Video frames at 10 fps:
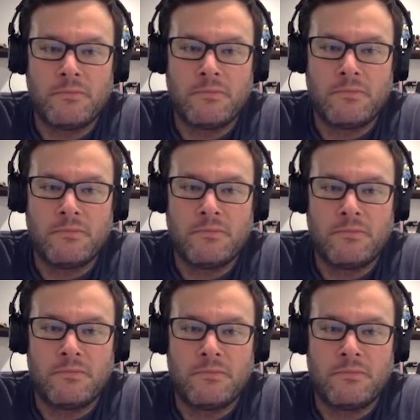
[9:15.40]

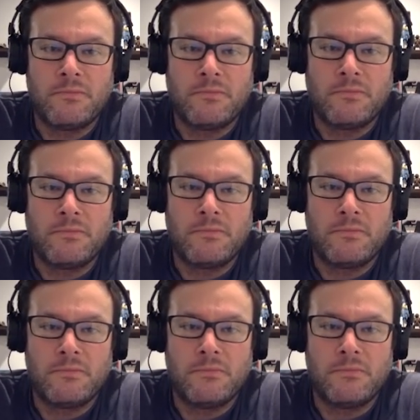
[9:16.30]

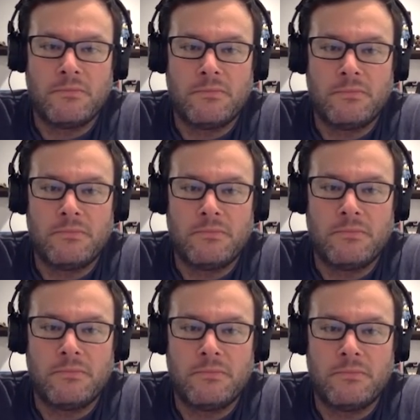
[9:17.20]

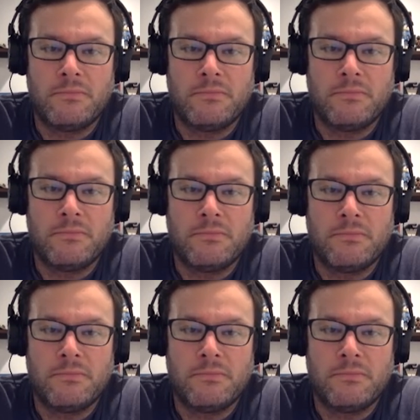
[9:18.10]
[no speech]